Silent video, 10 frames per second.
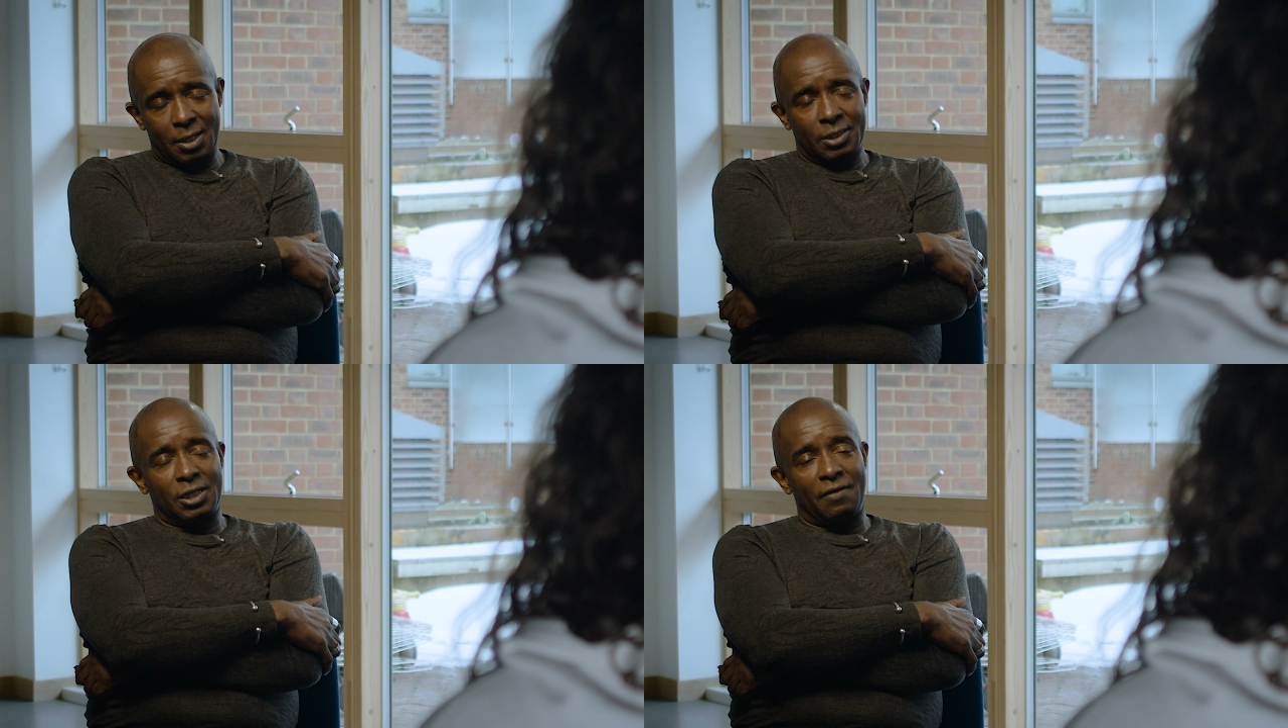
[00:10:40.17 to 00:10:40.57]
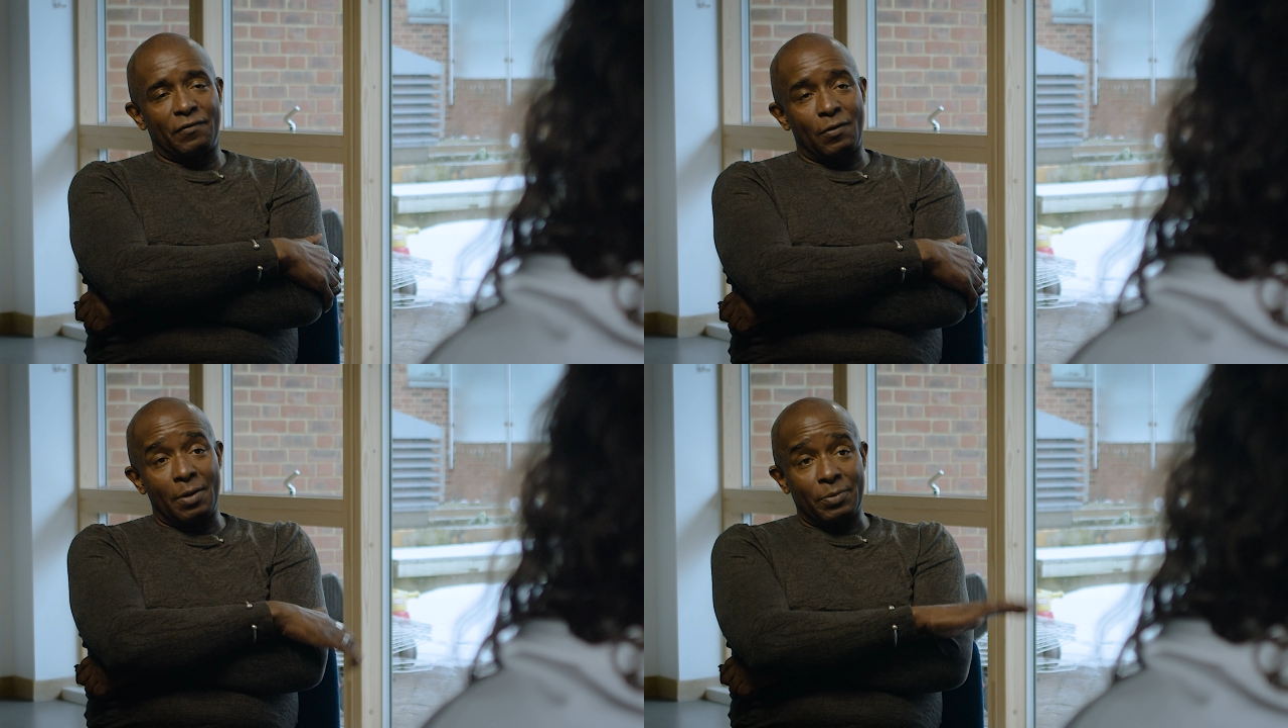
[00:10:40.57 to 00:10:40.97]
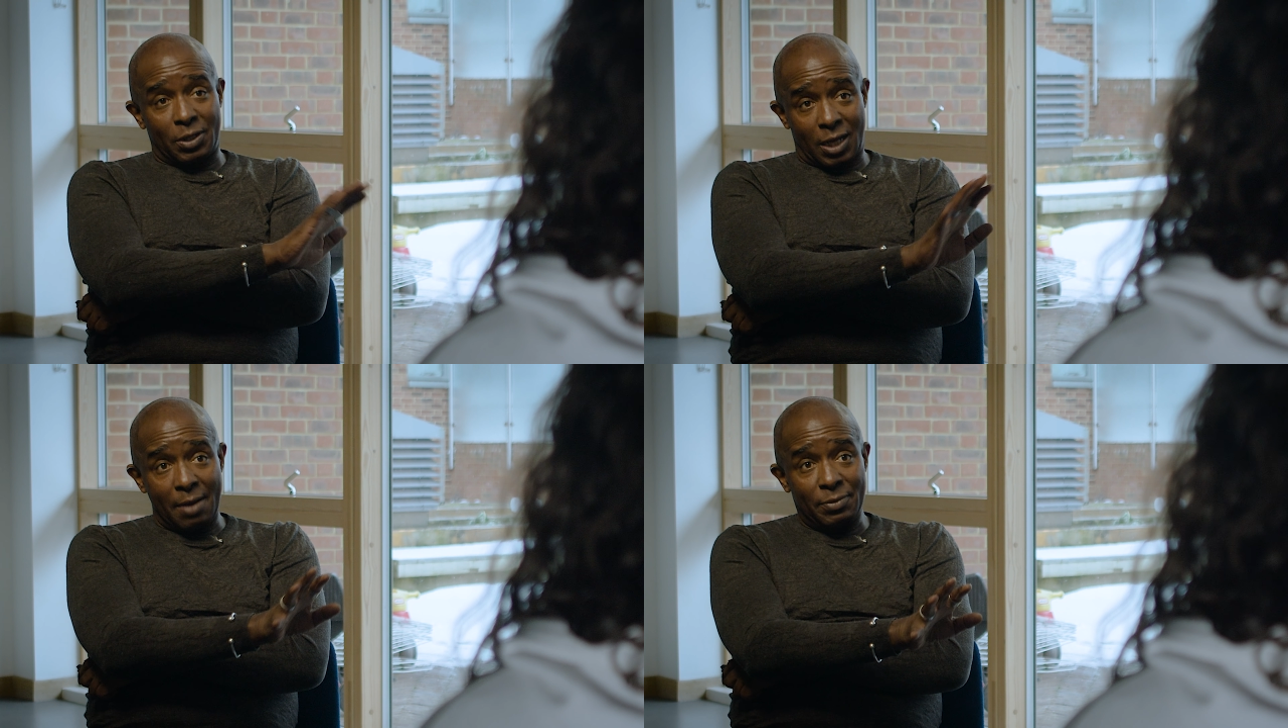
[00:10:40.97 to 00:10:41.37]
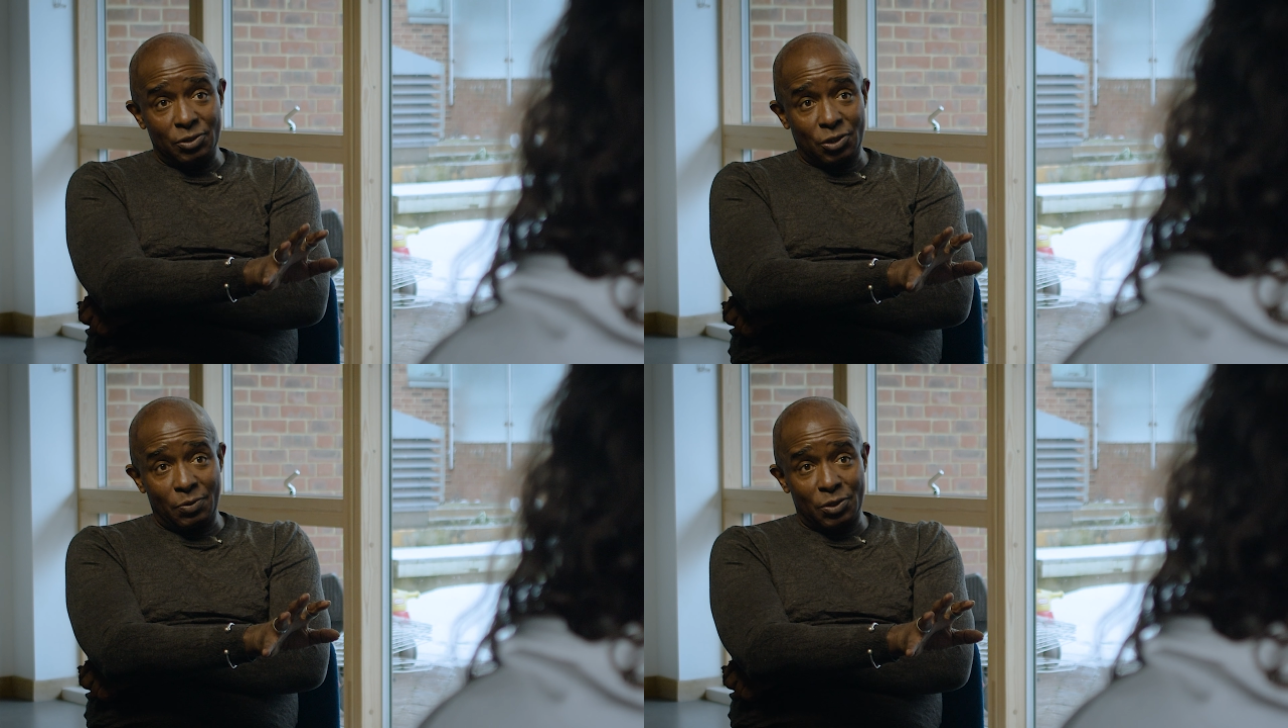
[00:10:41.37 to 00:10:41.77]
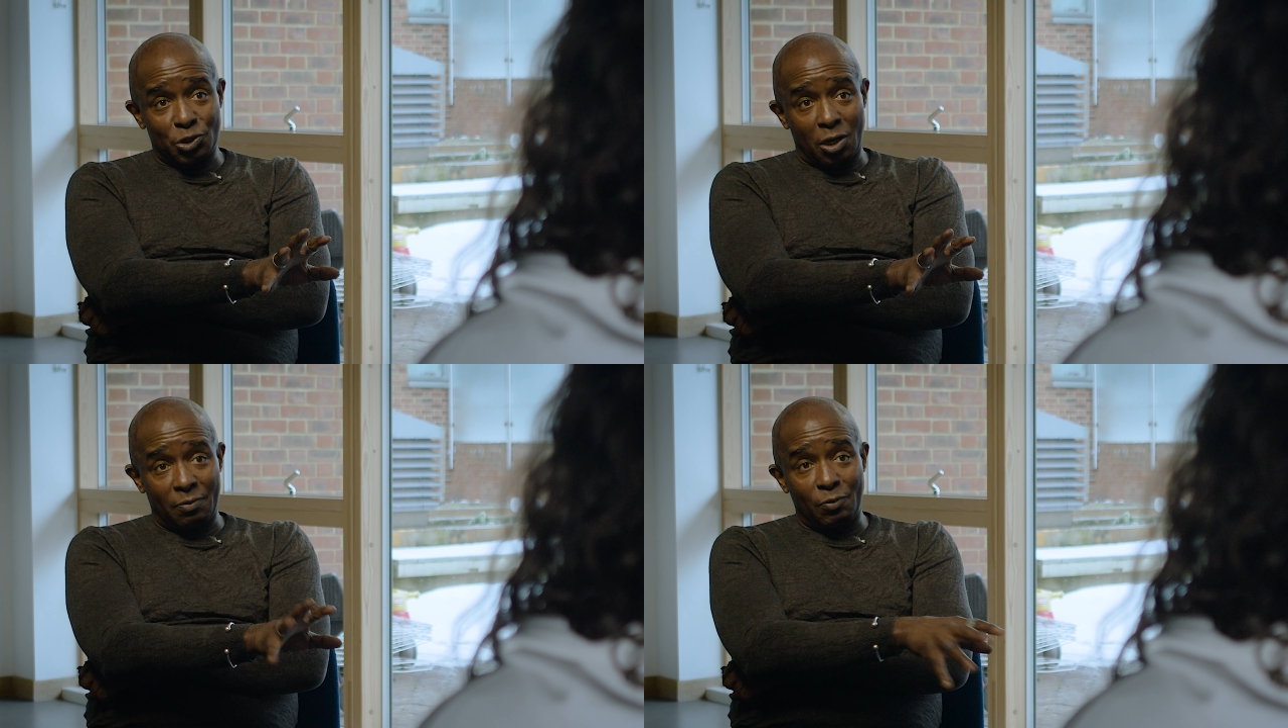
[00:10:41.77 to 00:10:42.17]
So I thought I'm going to come and do a
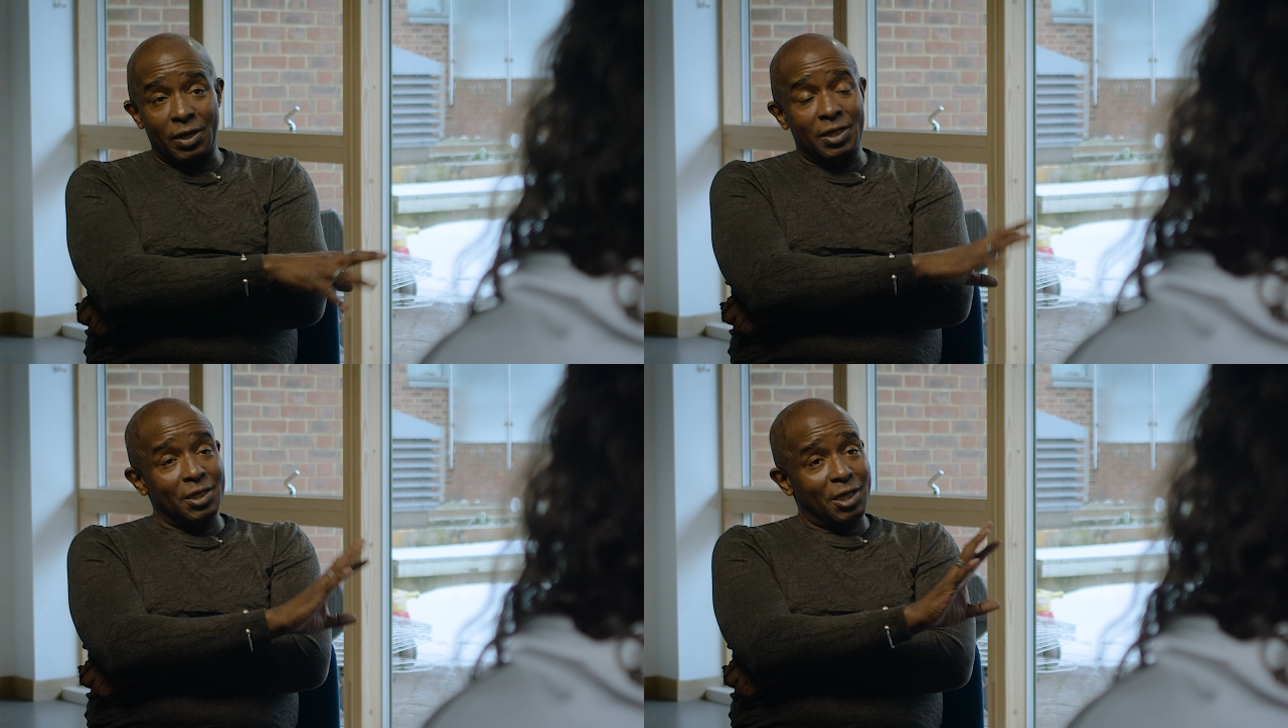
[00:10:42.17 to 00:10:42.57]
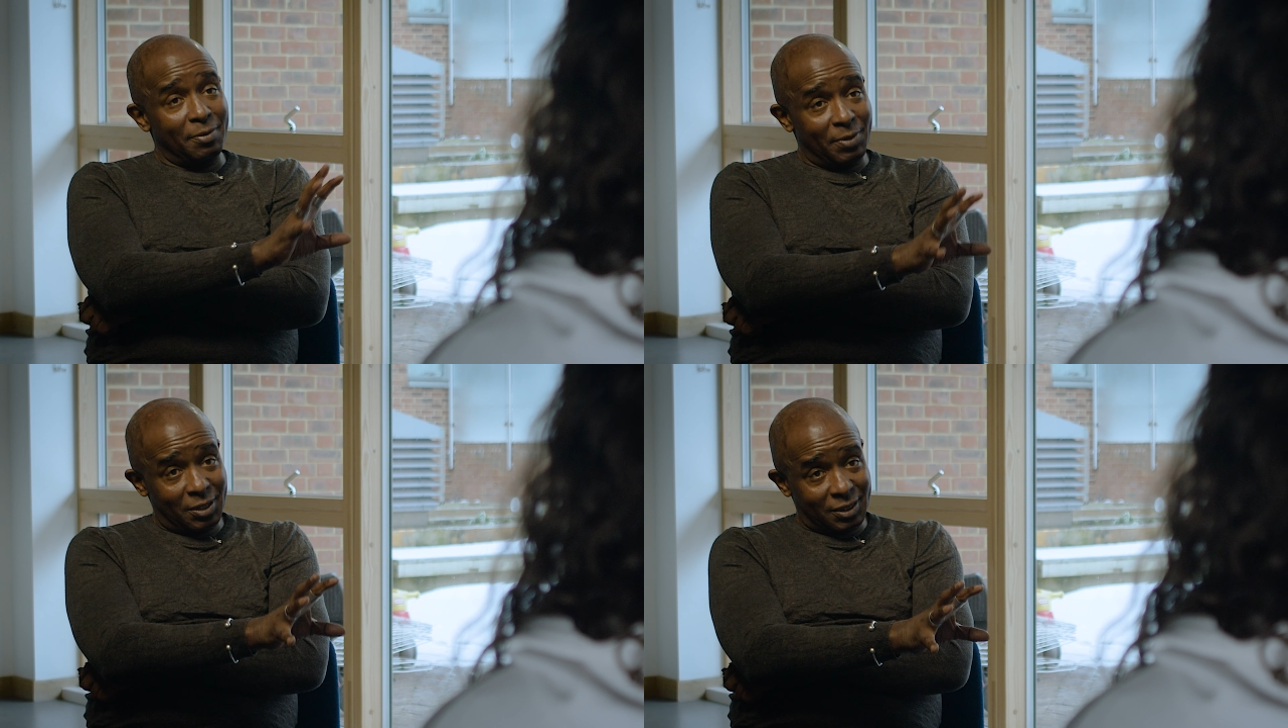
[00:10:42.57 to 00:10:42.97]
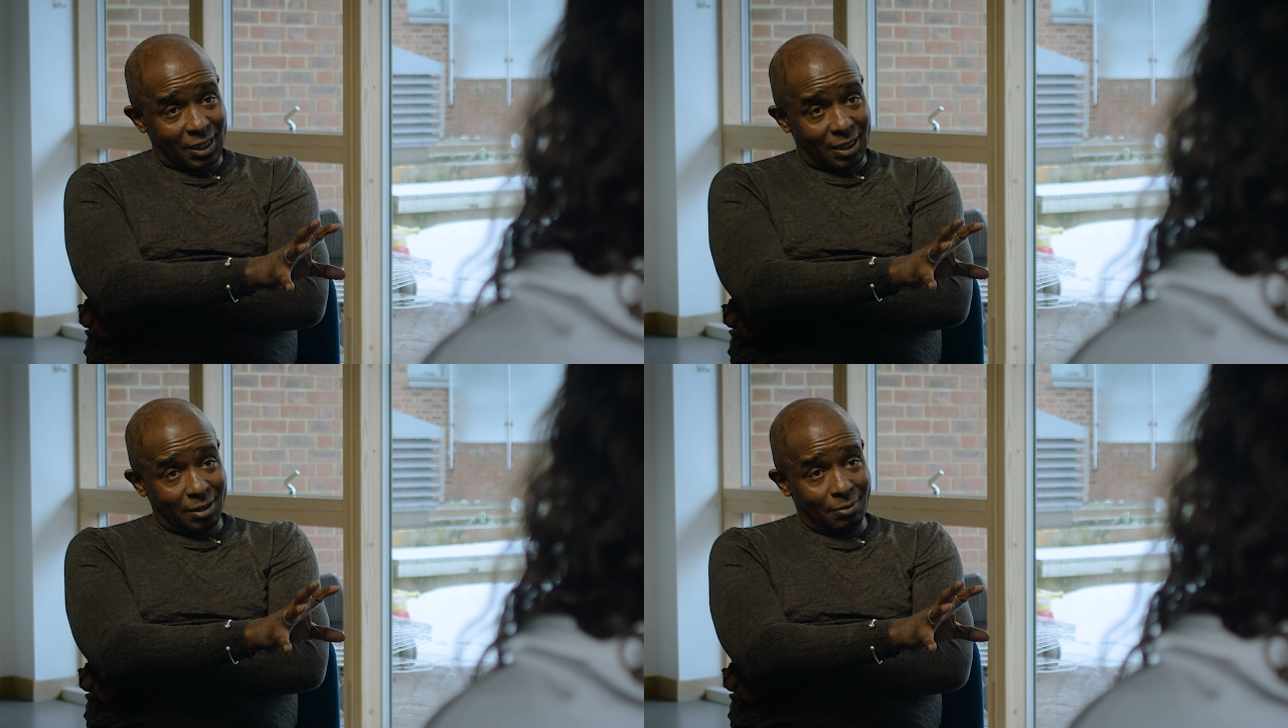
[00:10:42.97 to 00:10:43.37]
job working in the community,